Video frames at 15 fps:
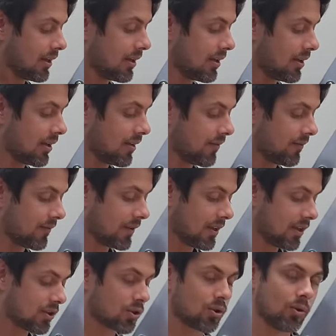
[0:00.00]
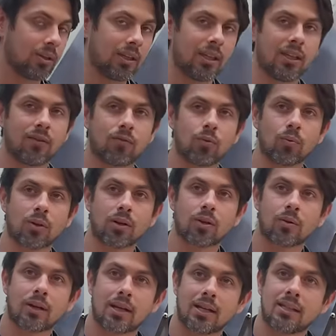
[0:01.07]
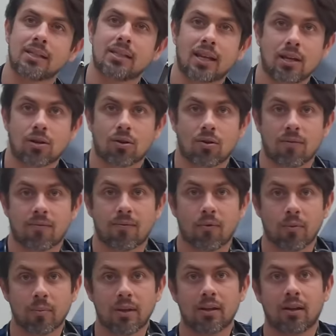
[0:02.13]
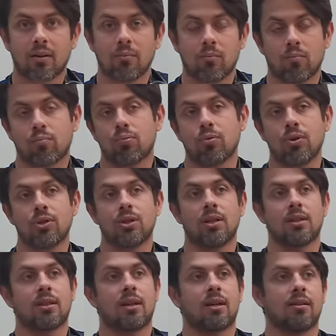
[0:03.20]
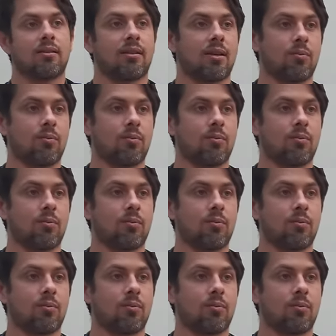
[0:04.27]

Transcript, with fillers: Um, so if you want to go ahead and take her for me, I appreciate that.